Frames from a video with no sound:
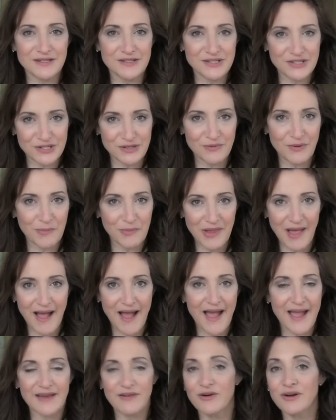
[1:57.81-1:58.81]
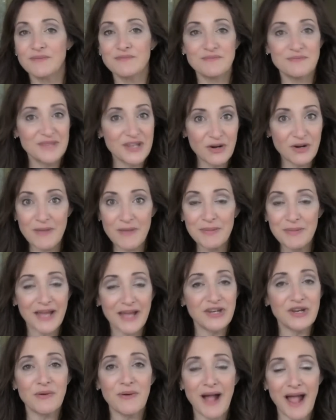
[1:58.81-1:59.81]
to apply, or maybe I
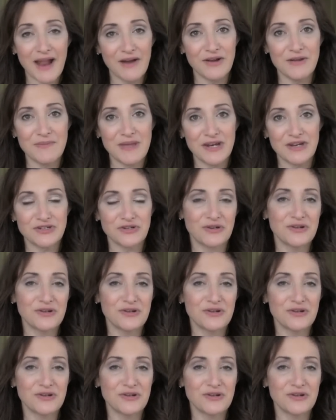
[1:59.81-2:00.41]
know a hiring manager,